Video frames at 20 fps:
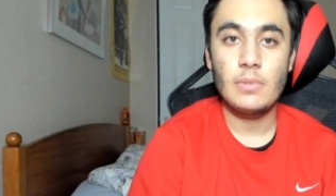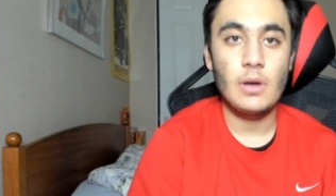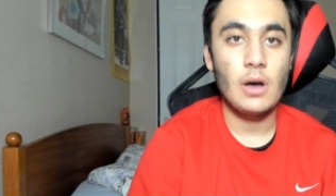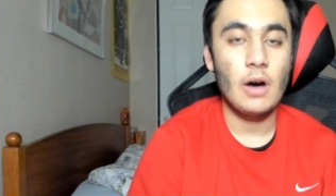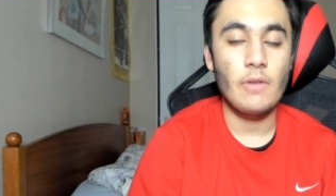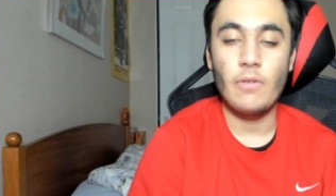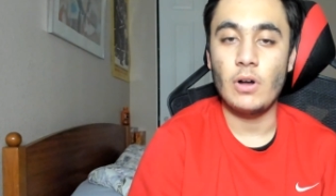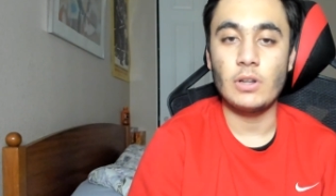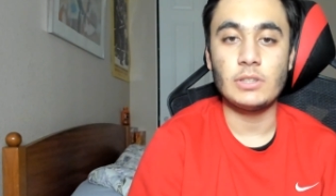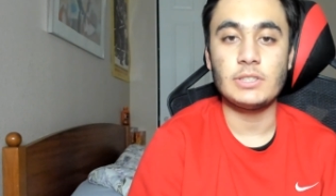
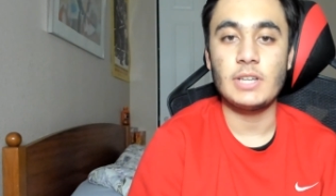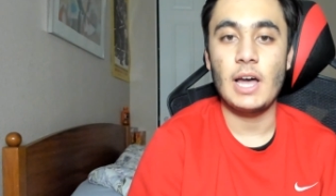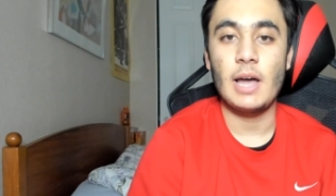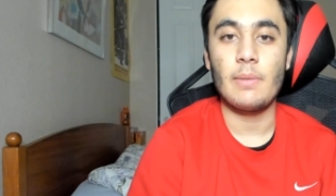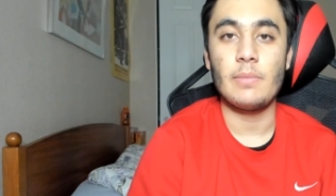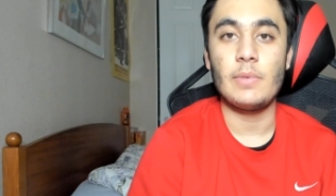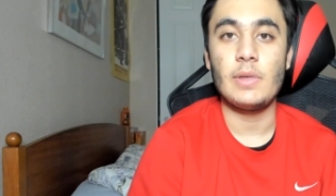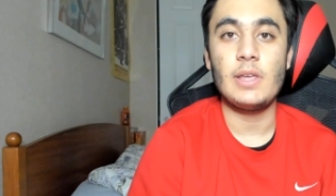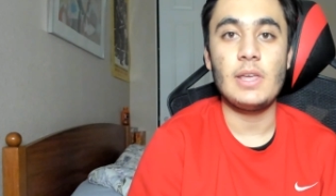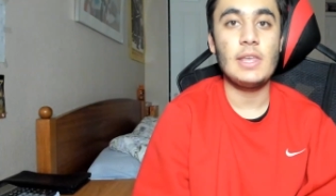of all
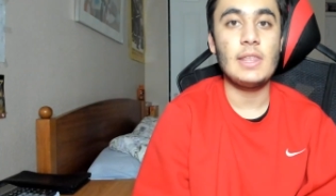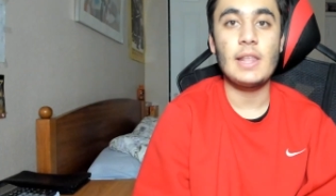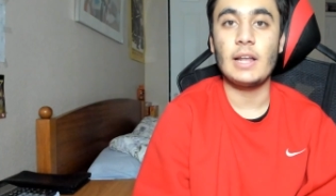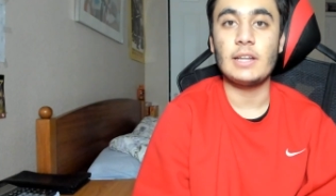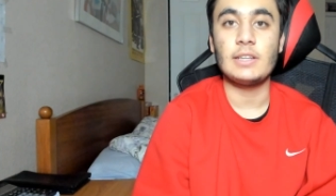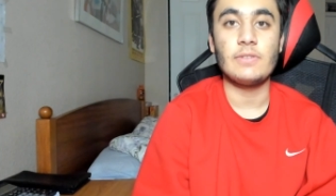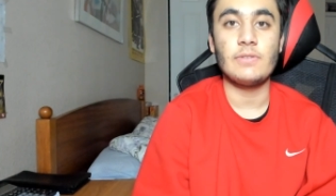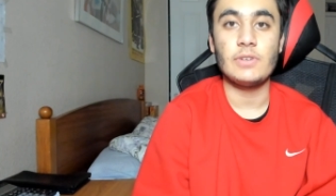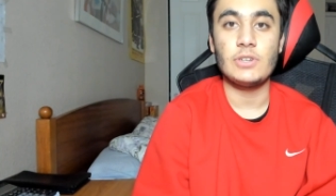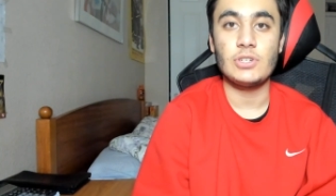time in that
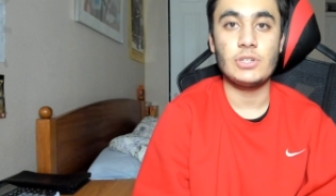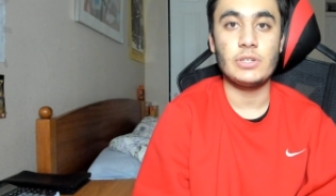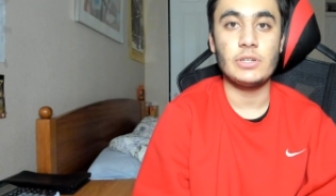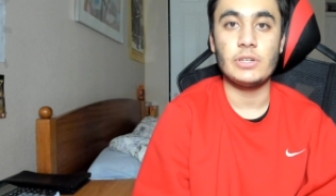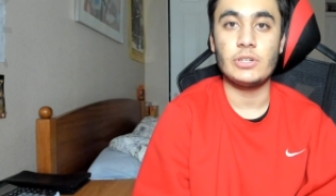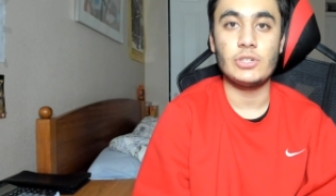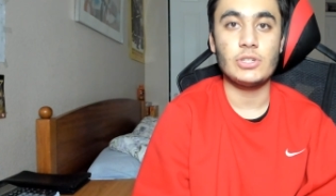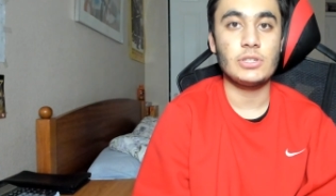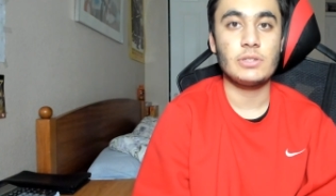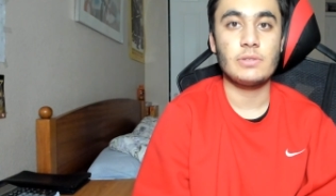division
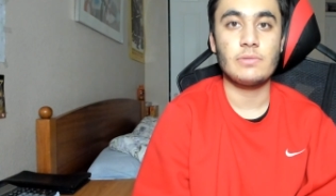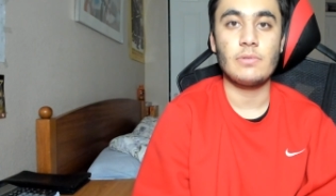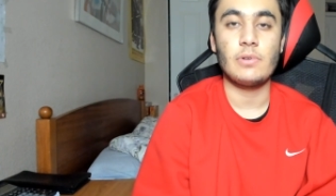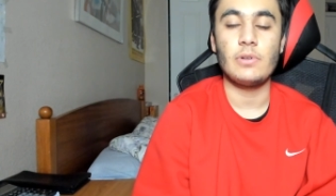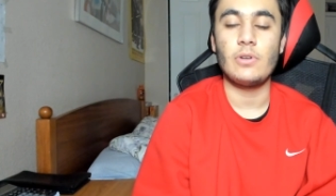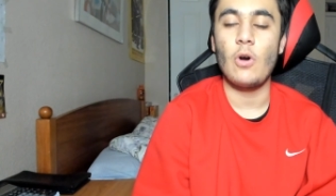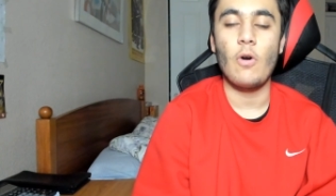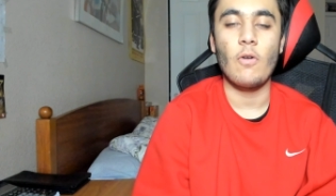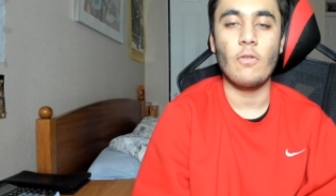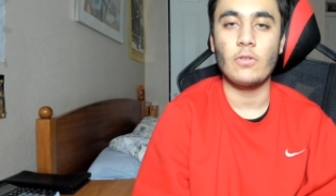and just
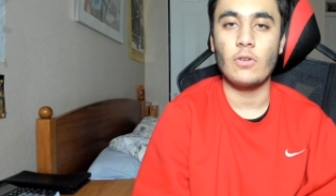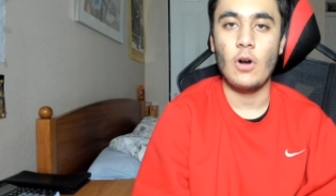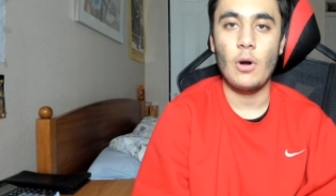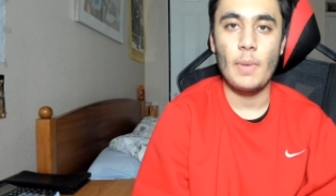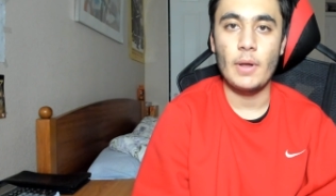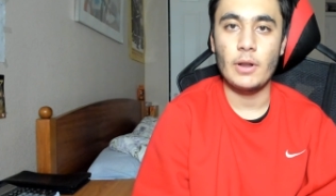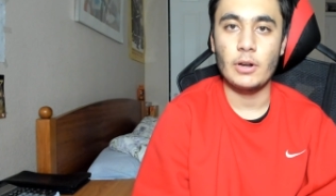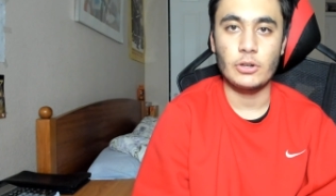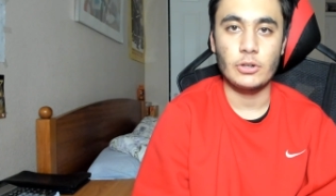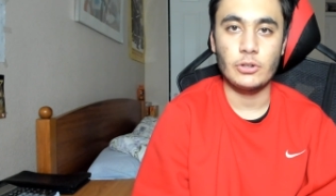an overall
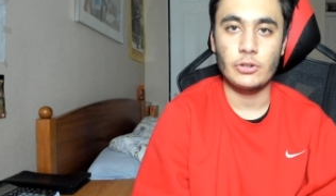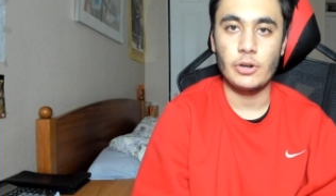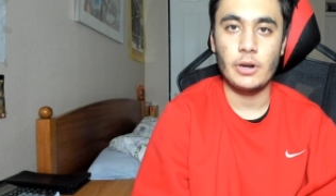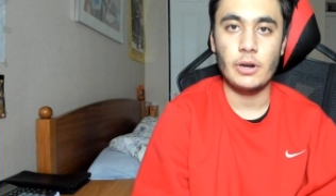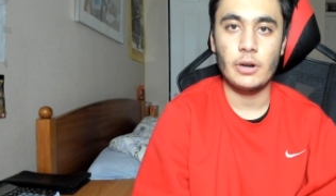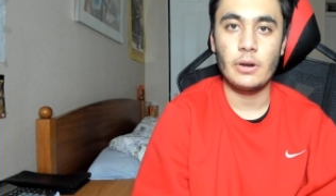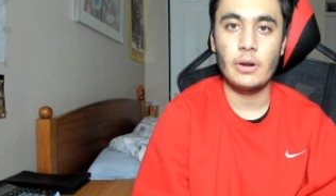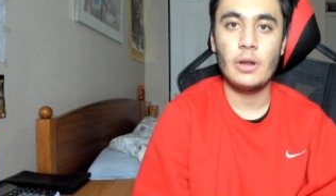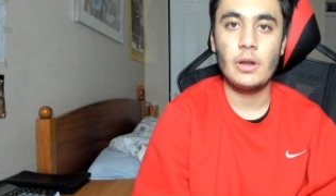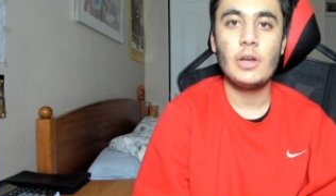better
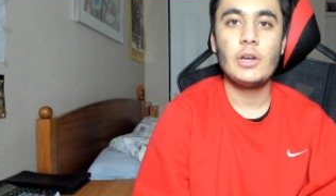career.